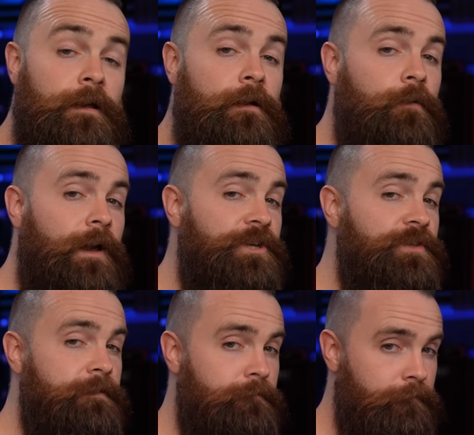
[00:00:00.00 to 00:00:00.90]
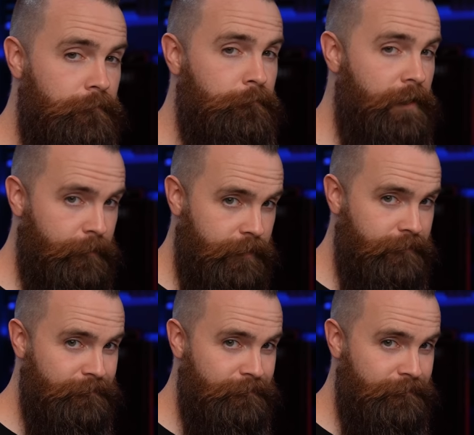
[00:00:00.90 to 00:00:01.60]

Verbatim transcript: Well, actually, maybe.